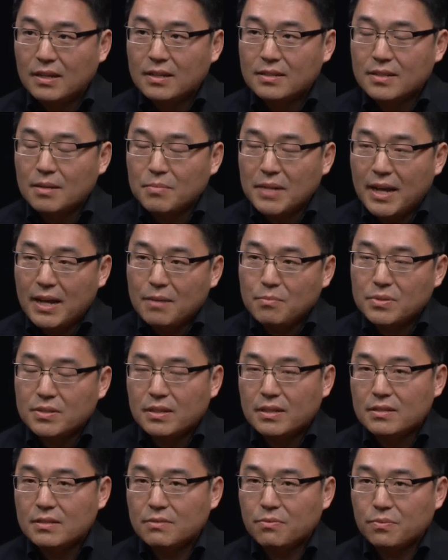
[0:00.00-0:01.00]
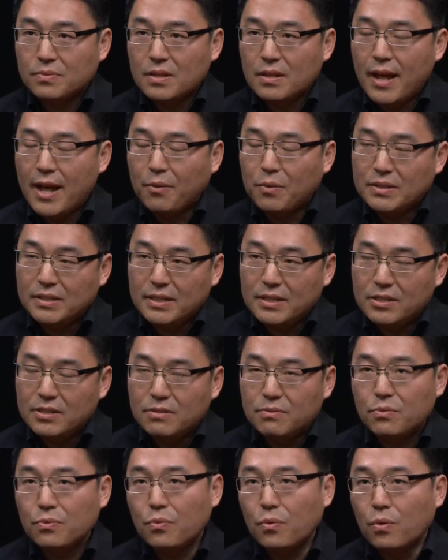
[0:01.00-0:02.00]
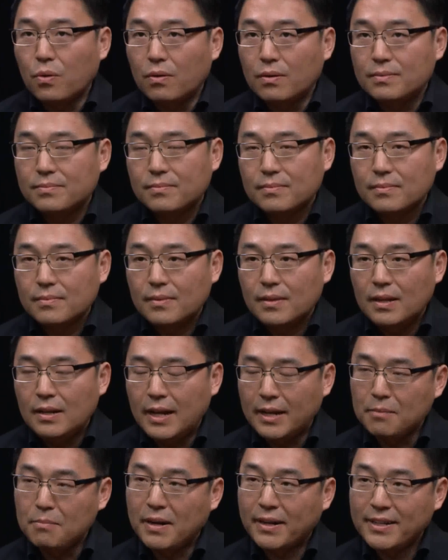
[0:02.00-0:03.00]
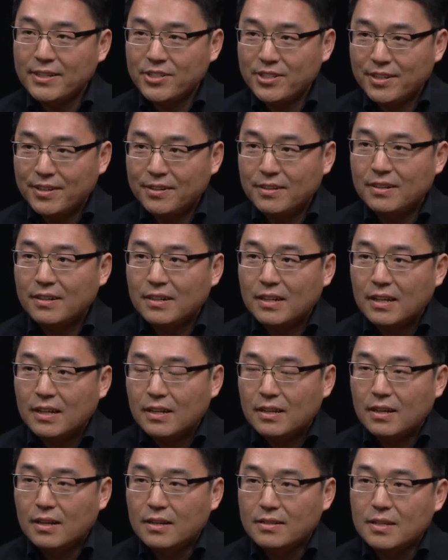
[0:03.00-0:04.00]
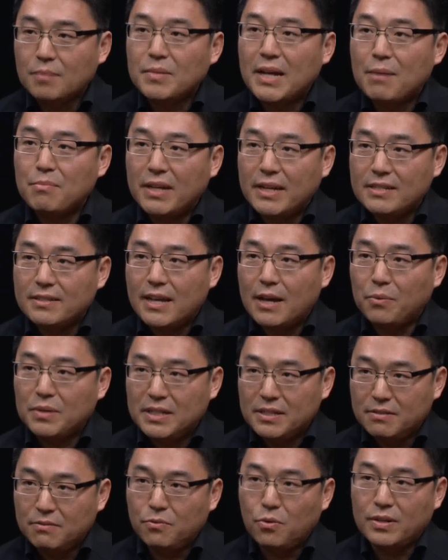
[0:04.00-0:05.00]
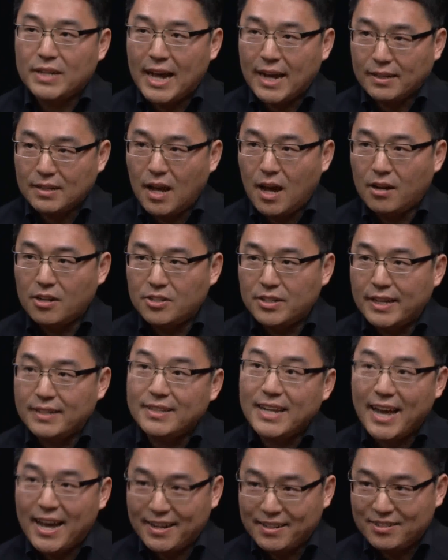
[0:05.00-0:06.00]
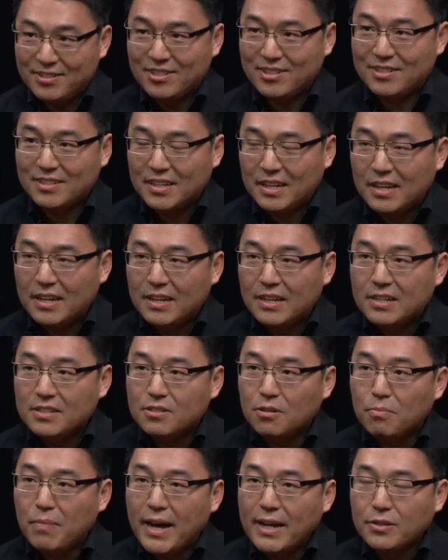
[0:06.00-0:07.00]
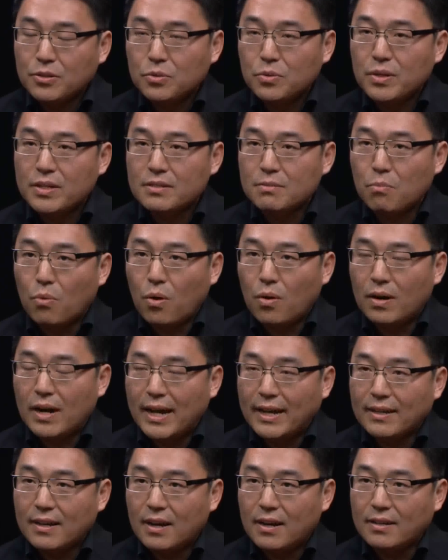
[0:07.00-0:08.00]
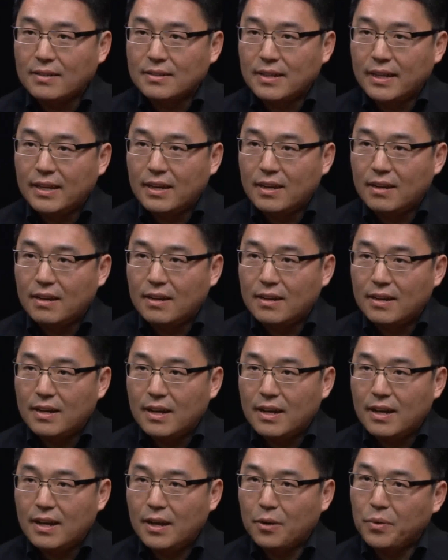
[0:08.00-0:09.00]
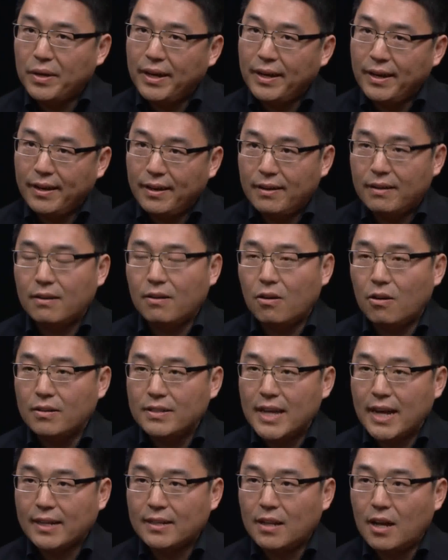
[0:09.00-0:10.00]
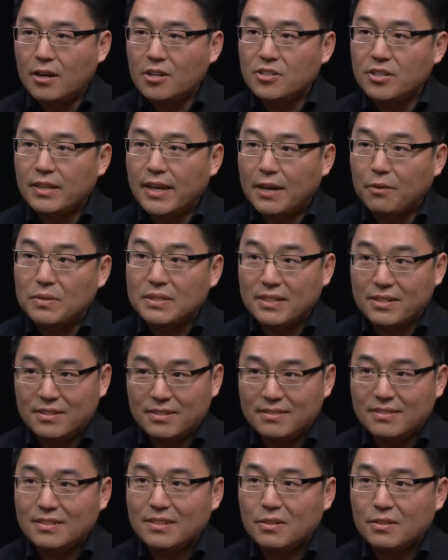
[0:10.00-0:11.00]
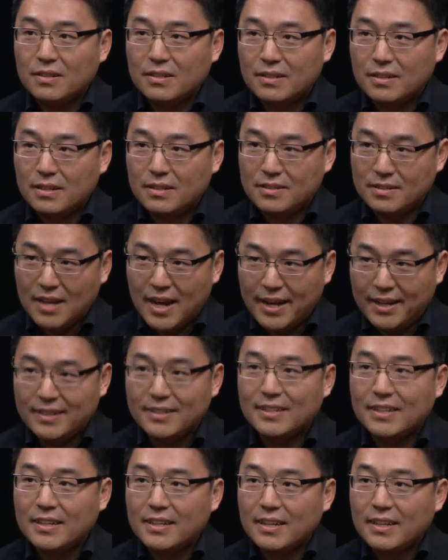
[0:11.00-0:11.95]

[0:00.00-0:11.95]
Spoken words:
Sometimes it's acquisition for market share, or sometimes it's acquisition for technology and talents. Mm-hmm. So Baidu is more on the acquire or technology acquisition side.